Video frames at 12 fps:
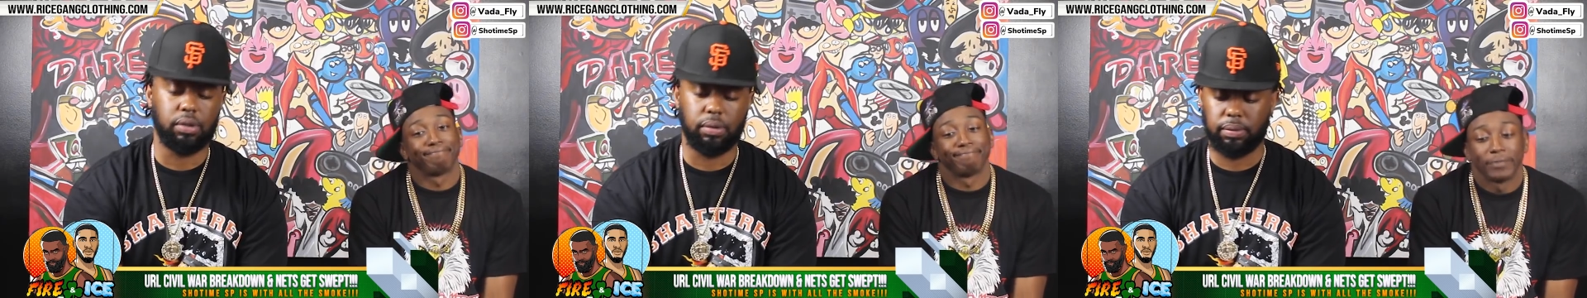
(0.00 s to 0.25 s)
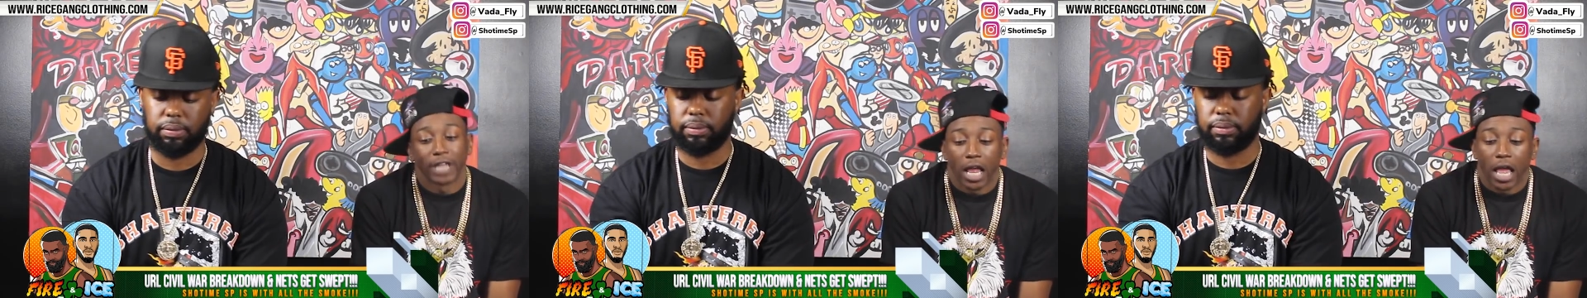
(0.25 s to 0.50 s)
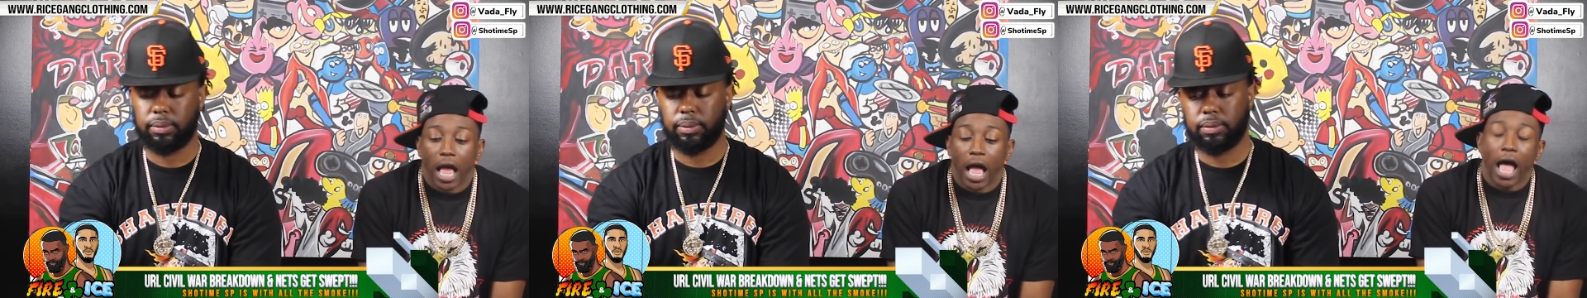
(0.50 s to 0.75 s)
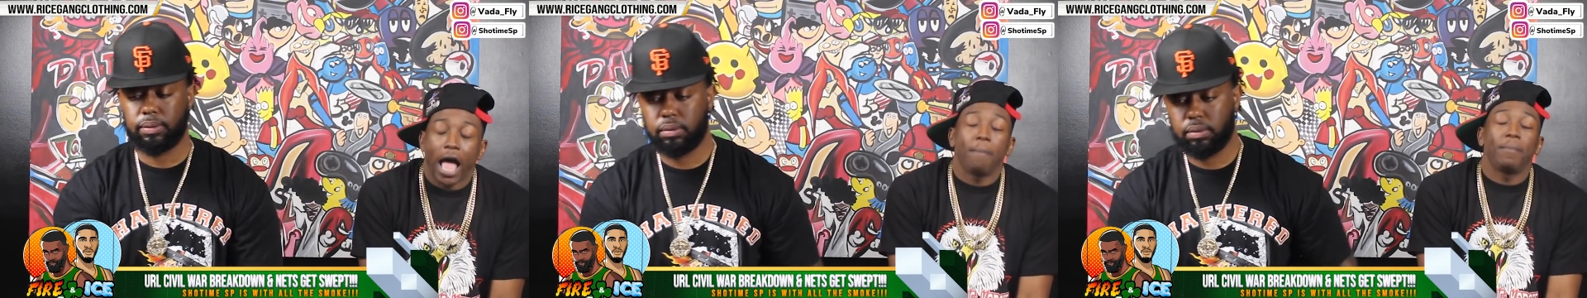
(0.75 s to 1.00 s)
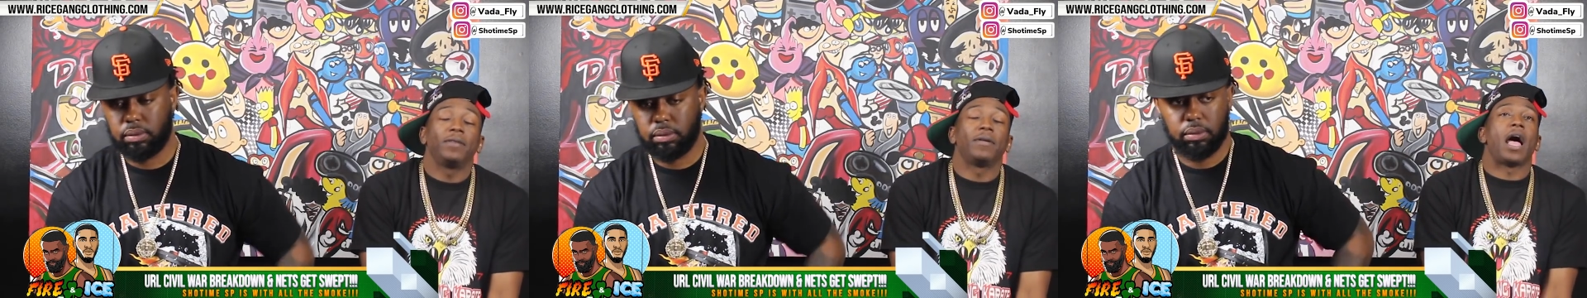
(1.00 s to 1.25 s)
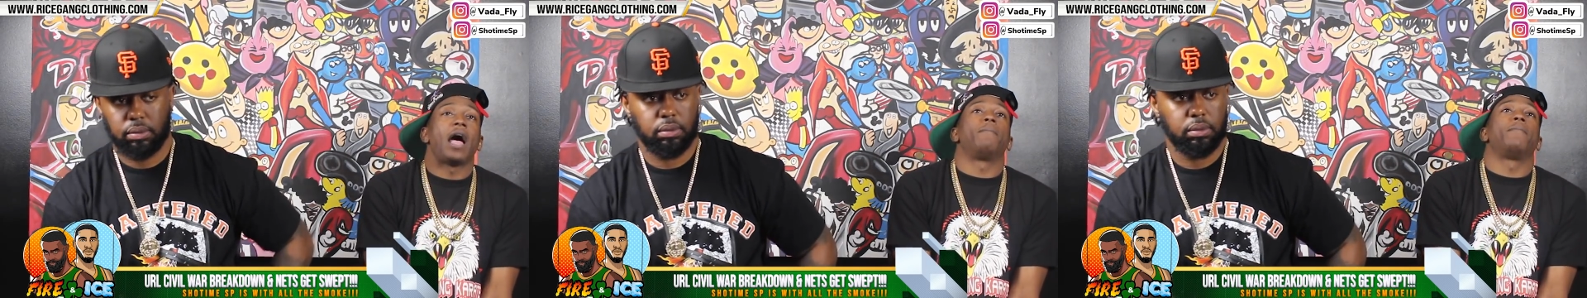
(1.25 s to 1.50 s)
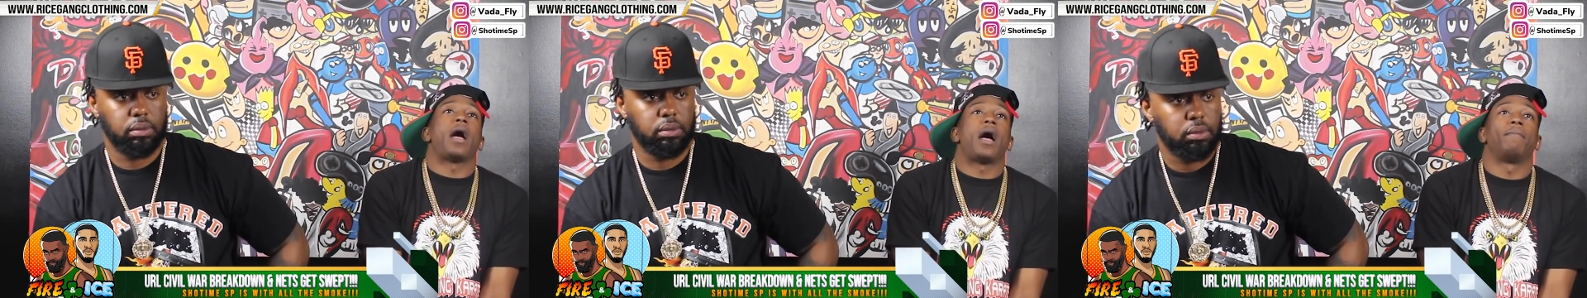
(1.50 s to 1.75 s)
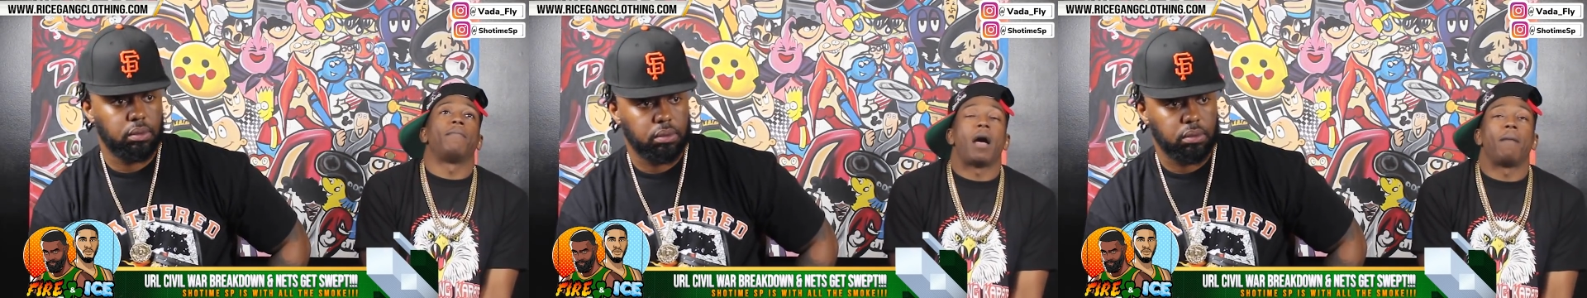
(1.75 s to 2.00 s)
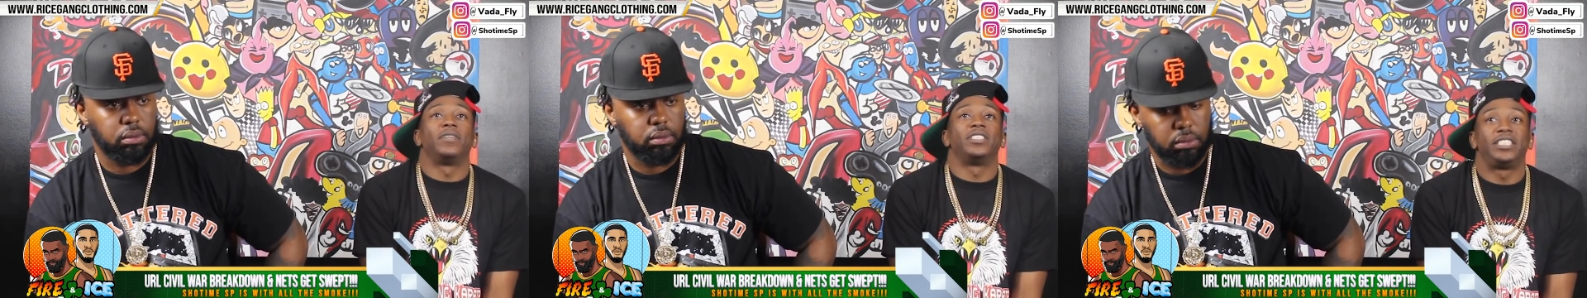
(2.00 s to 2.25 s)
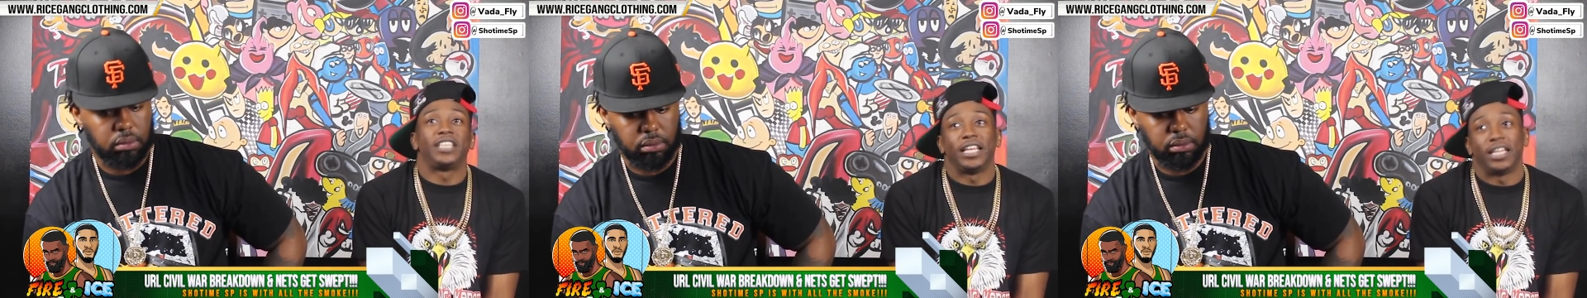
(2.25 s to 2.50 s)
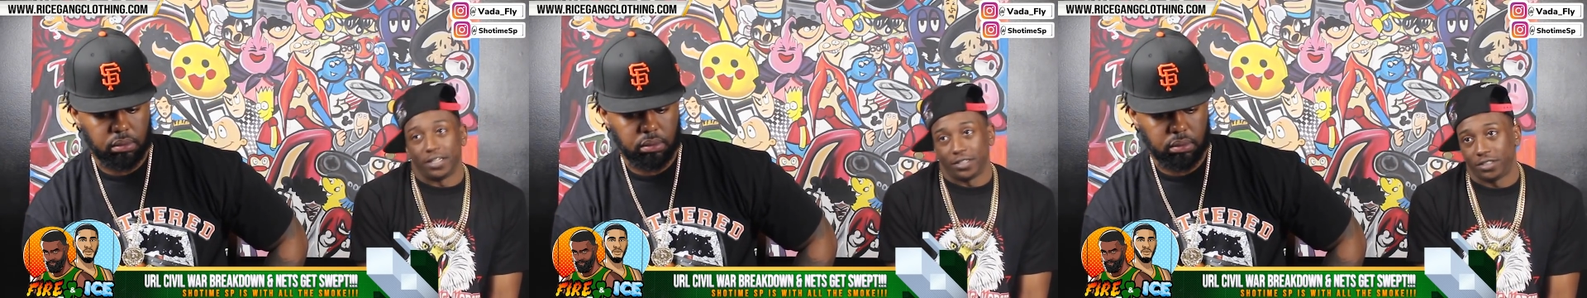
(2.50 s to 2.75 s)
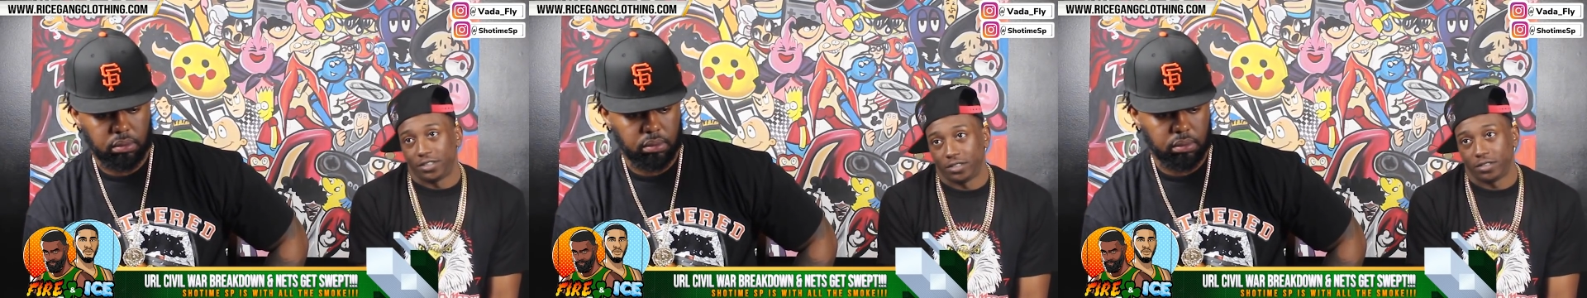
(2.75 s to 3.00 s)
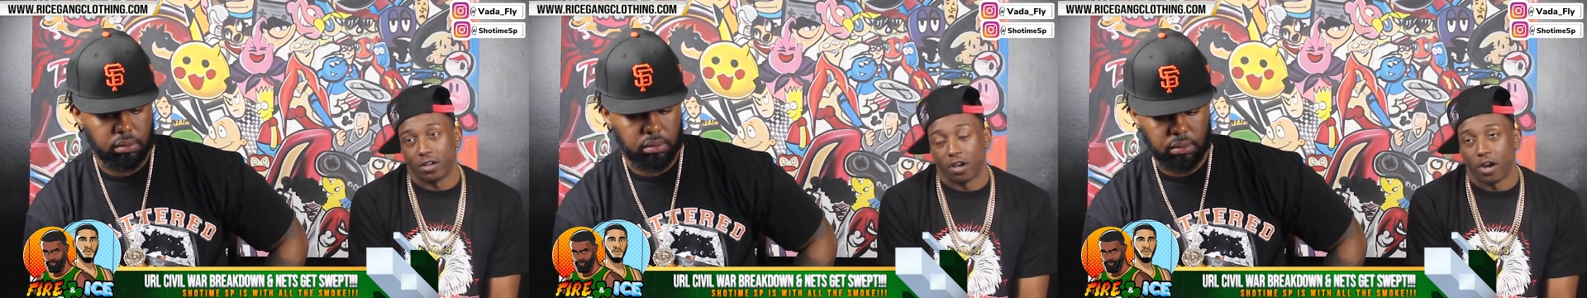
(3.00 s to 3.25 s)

Speaker 1: to? I'm a, I'm I'm I'm gonna say this.